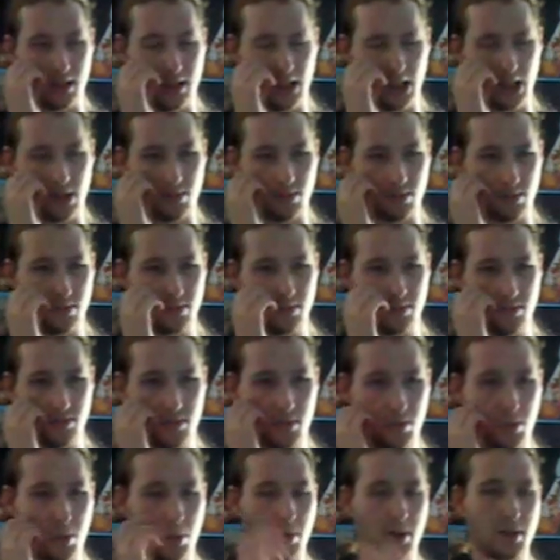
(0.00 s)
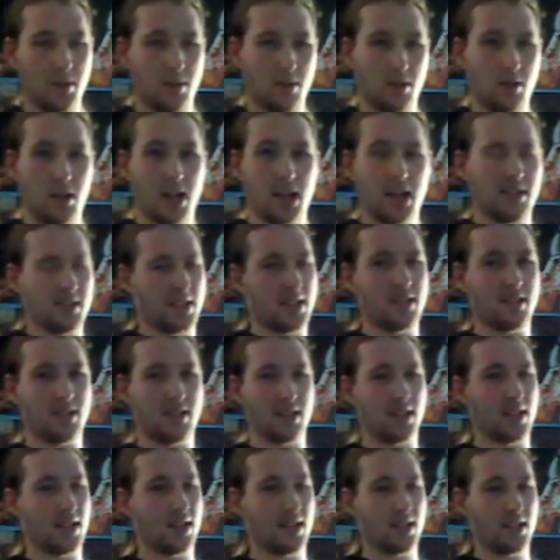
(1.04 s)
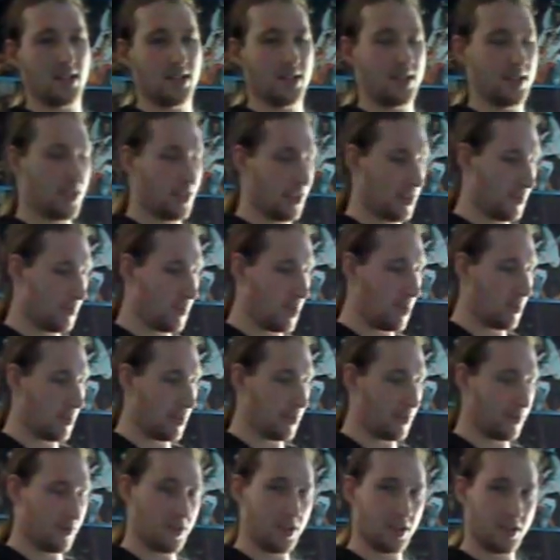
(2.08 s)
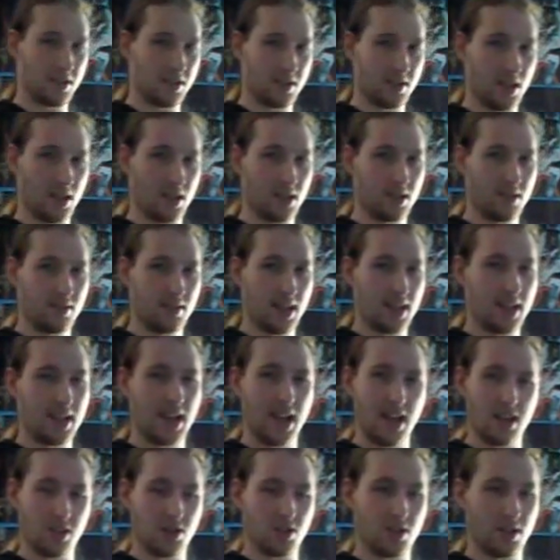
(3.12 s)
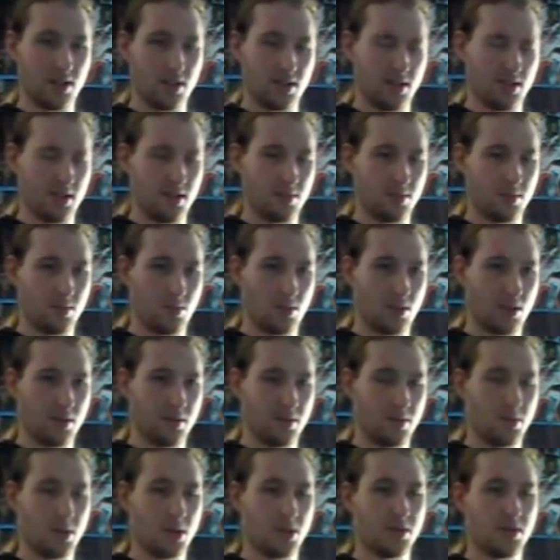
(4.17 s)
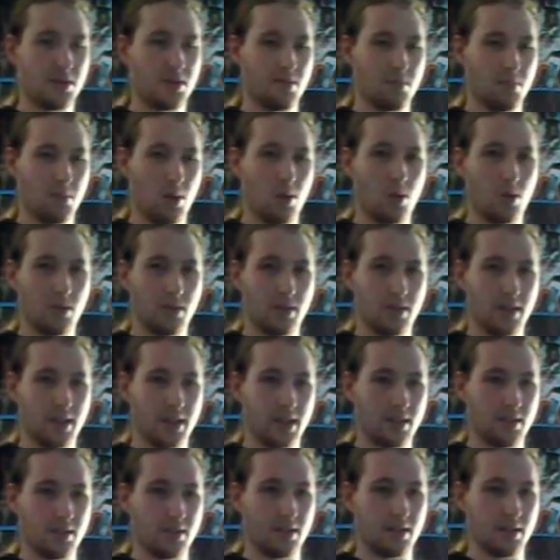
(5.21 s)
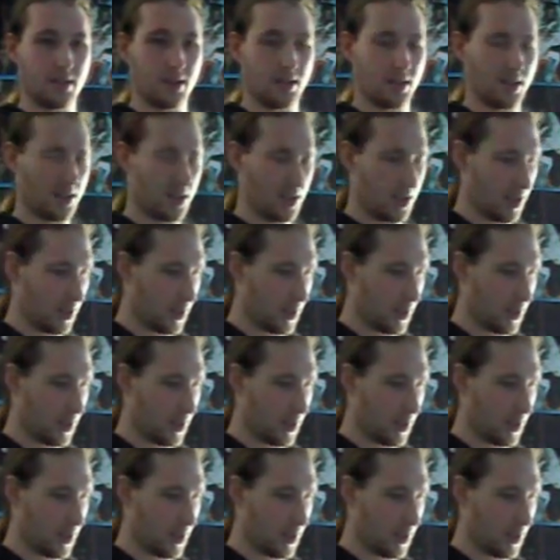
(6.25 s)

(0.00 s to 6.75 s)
It's probably not quite as easy as maybe you first think. Dedication is one of the most important things, I think.